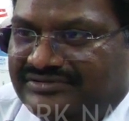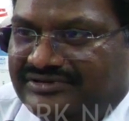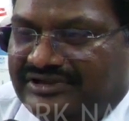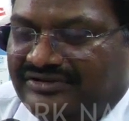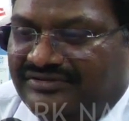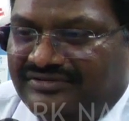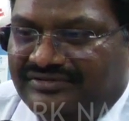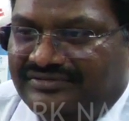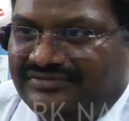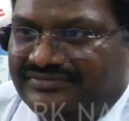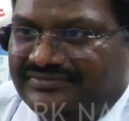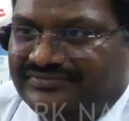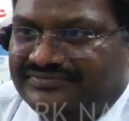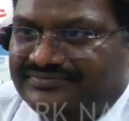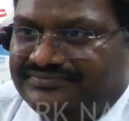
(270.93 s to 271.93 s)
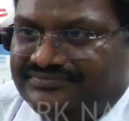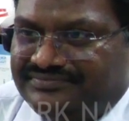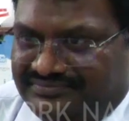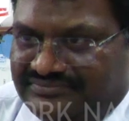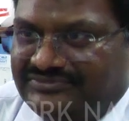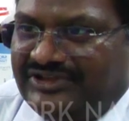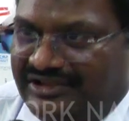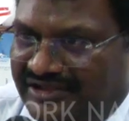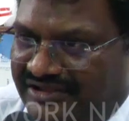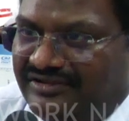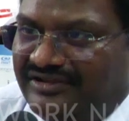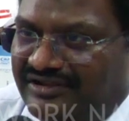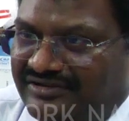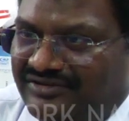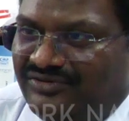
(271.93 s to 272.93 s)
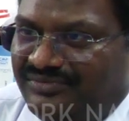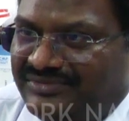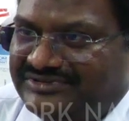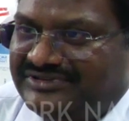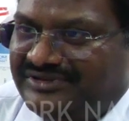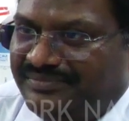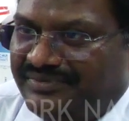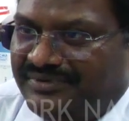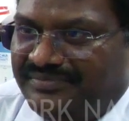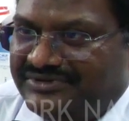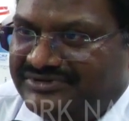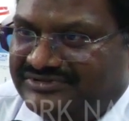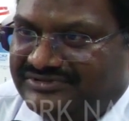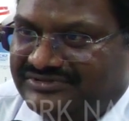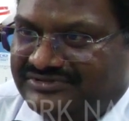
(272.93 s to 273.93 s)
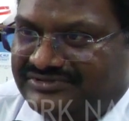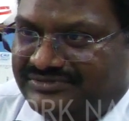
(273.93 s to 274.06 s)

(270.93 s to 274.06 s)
and in domestic purposes.